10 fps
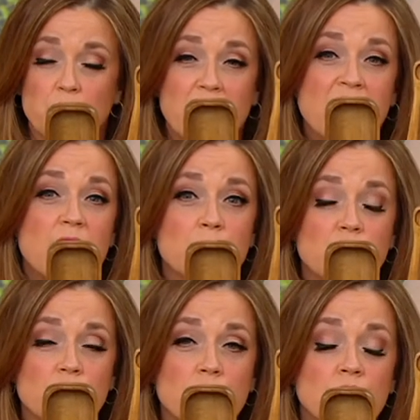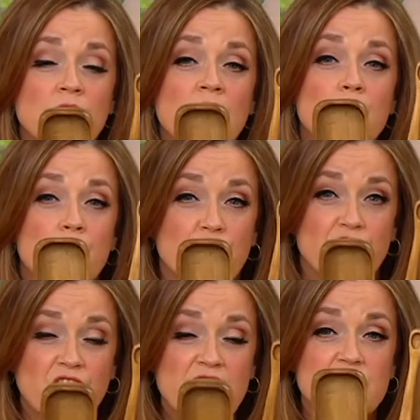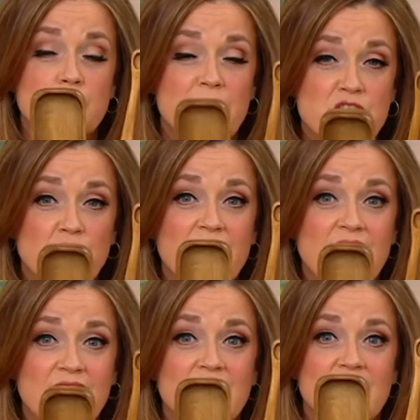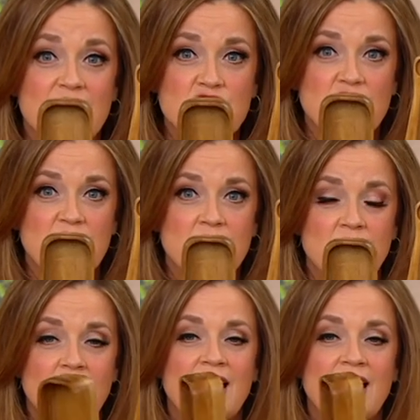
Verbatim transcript: And when it comes to precise measuring in the kitchen,